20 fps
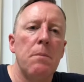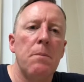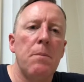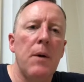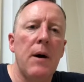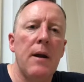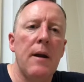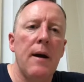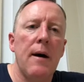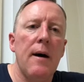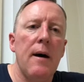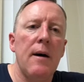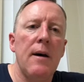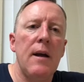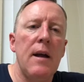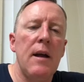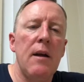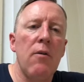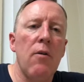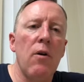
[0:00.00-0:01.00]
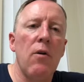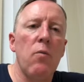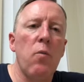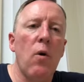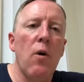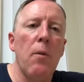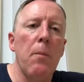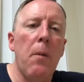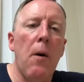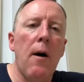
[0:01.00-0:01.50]
But here on
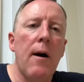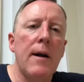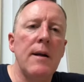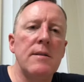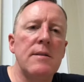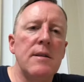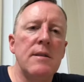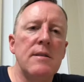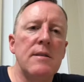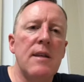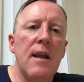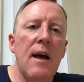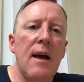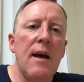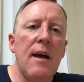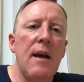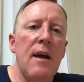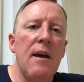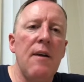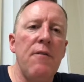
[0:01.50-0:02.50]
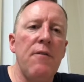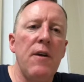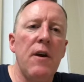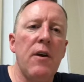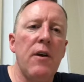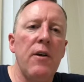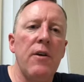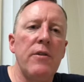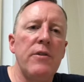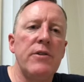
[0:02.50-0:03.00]
World Parkinson's Day, if you
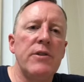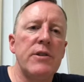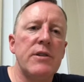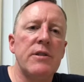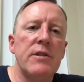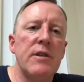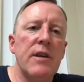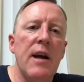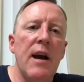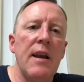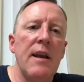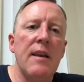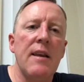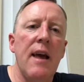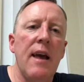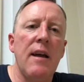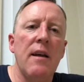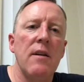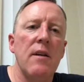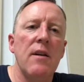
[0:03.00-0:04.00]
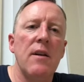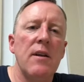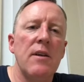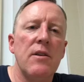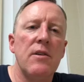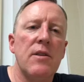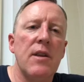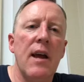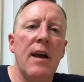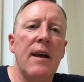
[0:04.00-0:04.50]
could just kind of take a
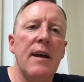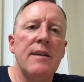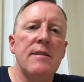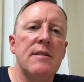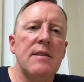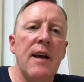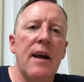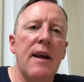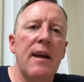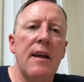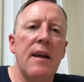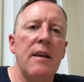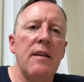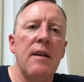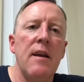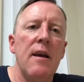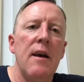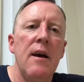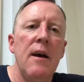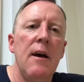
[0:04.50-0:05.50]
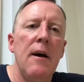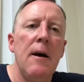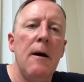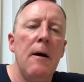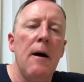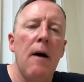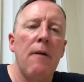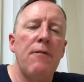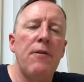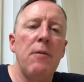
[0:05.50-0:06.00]
second, and
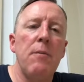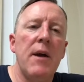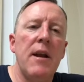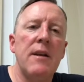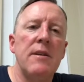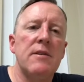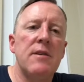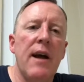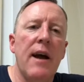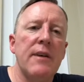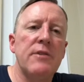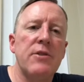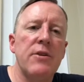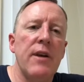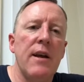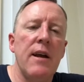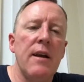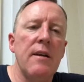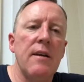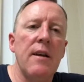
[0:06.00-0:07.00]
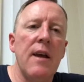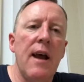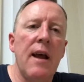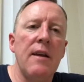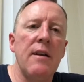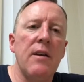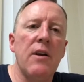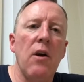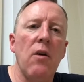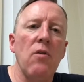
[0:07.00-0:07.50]
a few minutes actually,
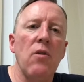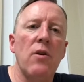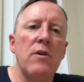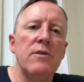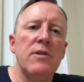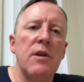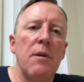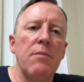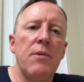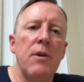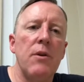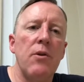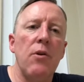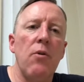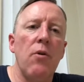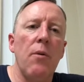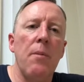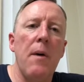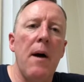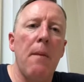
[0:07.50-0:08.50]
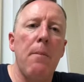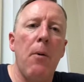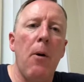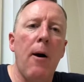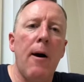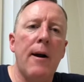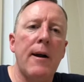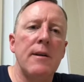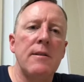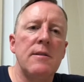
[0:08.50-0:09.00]
and go learn something new about
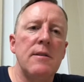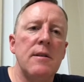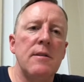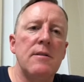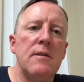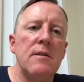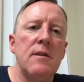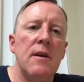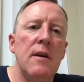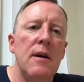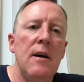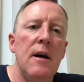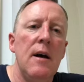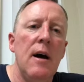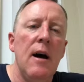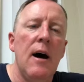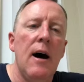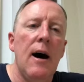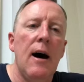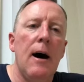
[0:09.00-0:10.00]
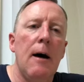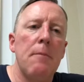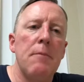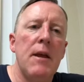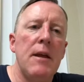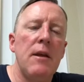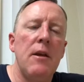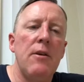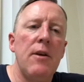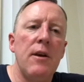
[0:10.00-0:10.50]
Parkinson's
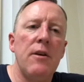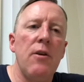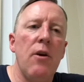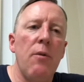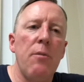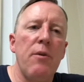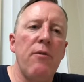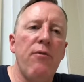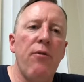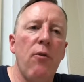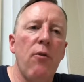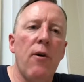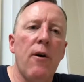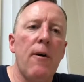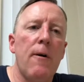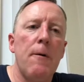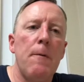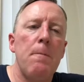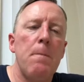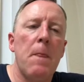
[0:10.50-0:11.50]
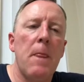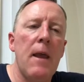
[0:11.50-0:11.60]
that you didn't know before.